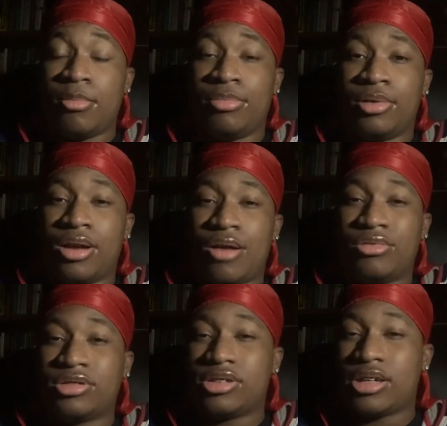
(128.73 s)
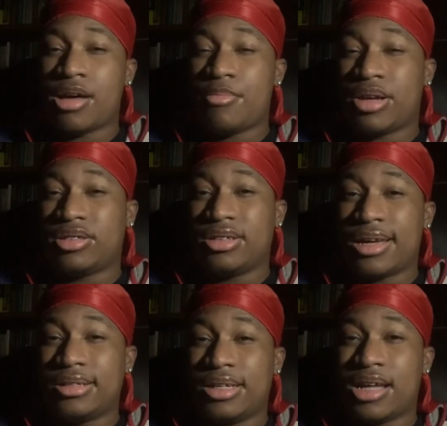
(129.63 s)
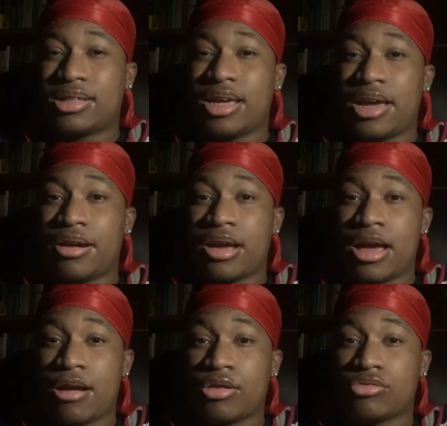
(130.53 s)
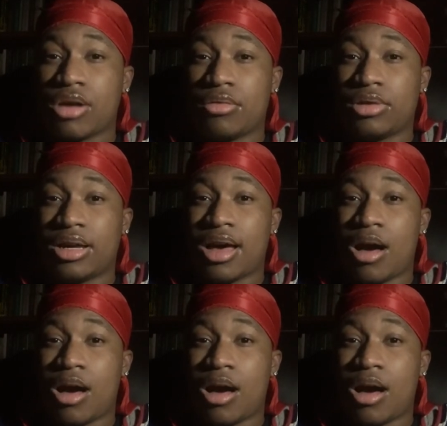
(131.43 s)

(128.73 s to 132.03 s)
But I want us to come back to that Deontay Harris route where he